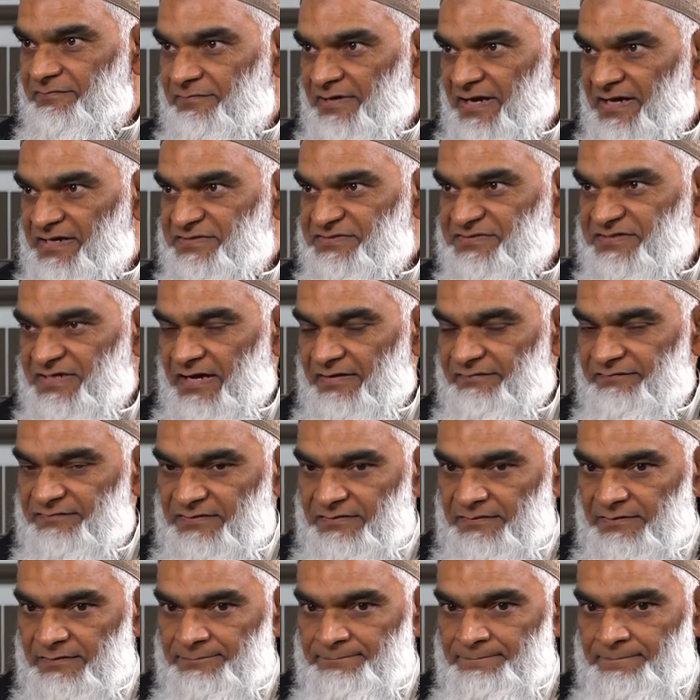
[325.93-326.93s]
Ryan
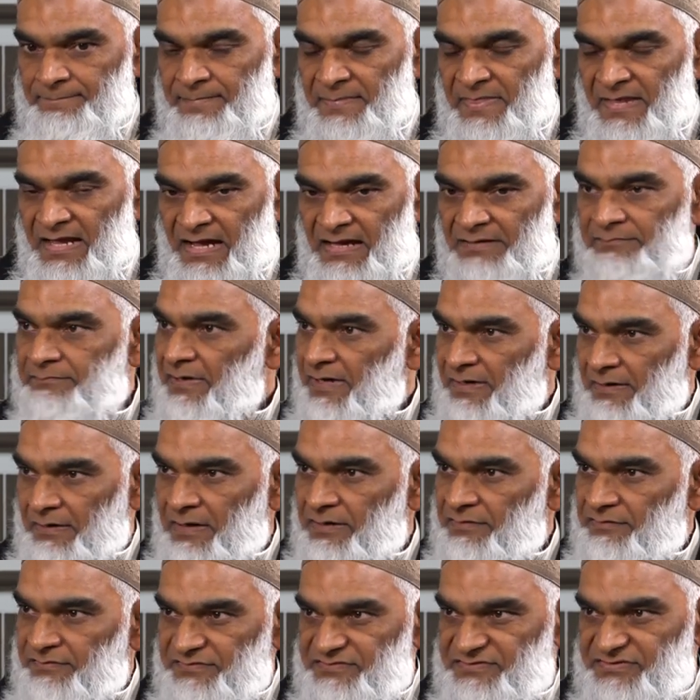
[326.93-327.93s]
Schaffner and by
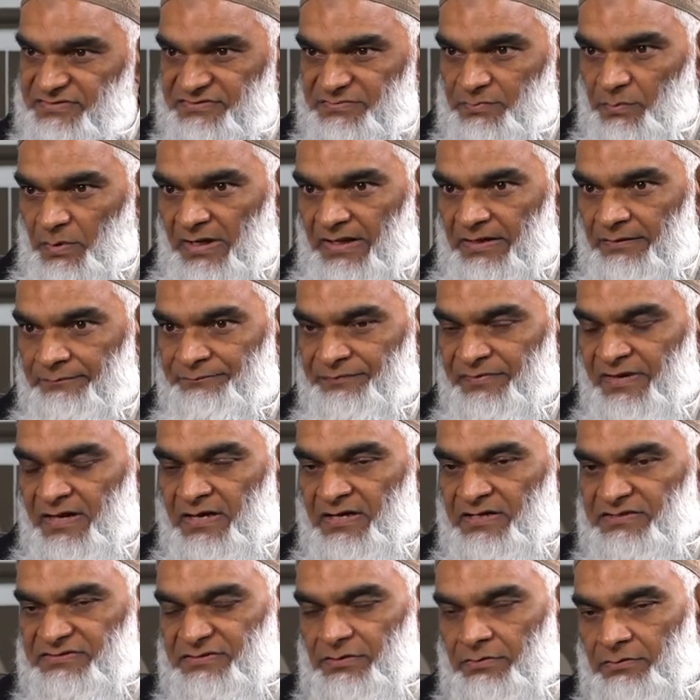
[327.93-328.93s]
others as well.
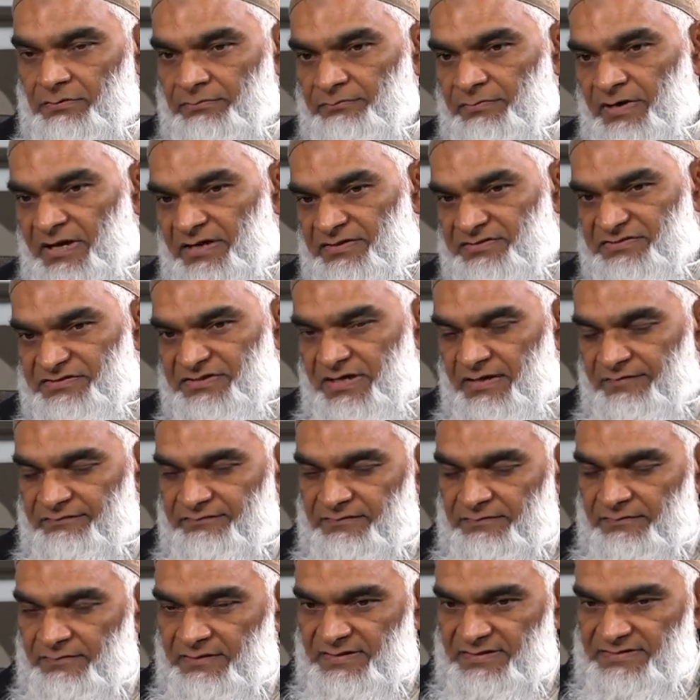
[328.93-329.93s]
So Ryan
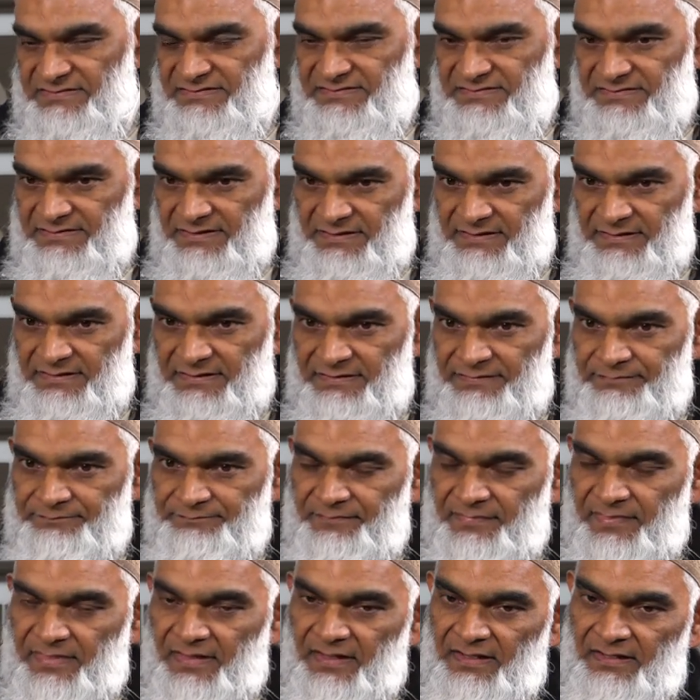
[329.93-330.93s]
Schaffner has
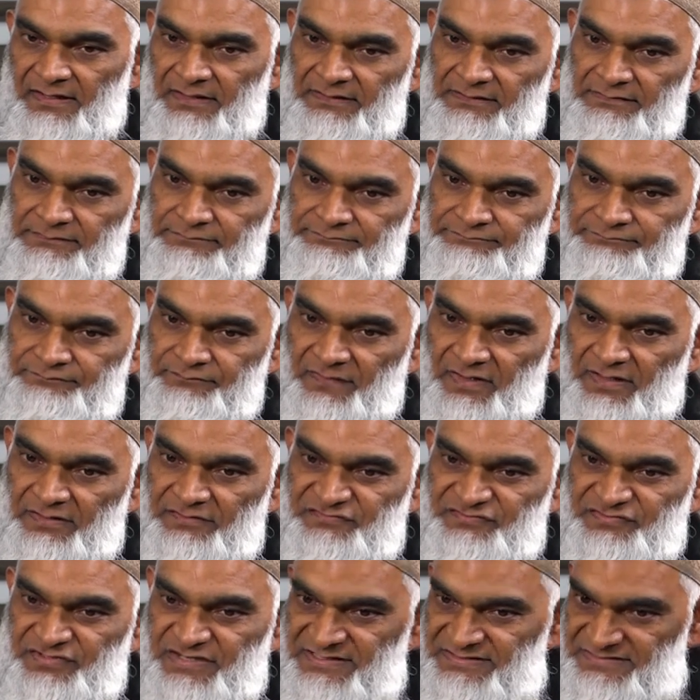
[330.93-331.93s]
um,
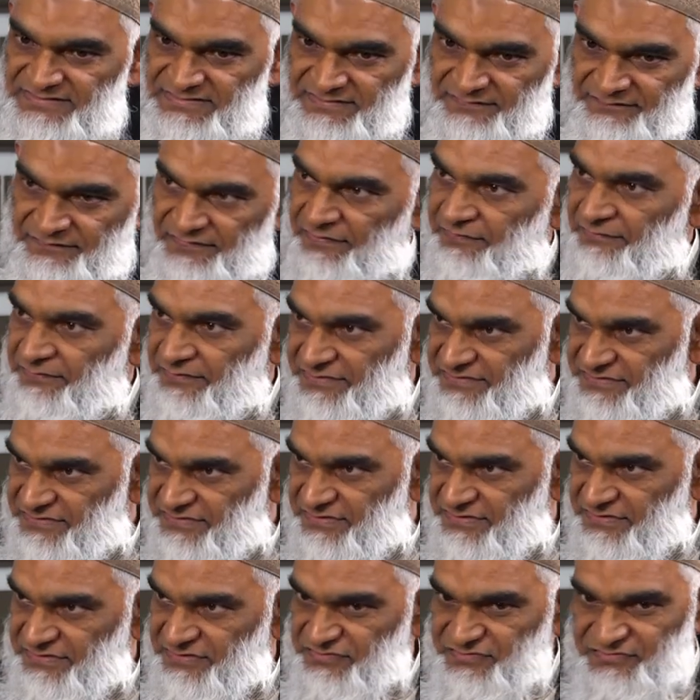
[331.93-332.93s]
traced the
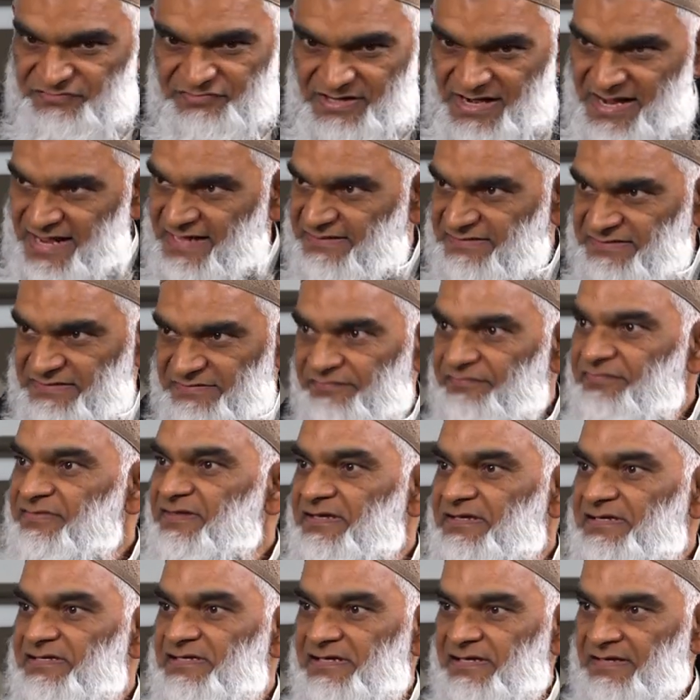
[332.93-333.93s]
various strands of
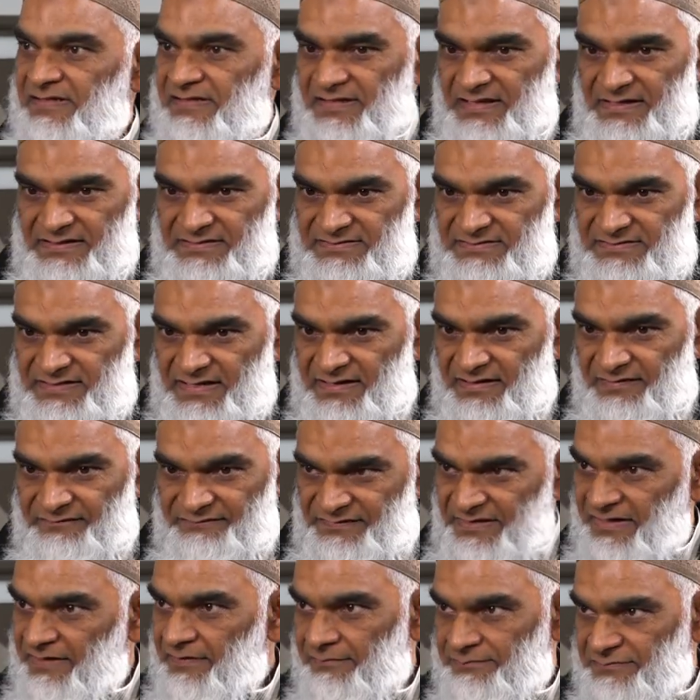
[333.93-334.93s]
thinking that that have led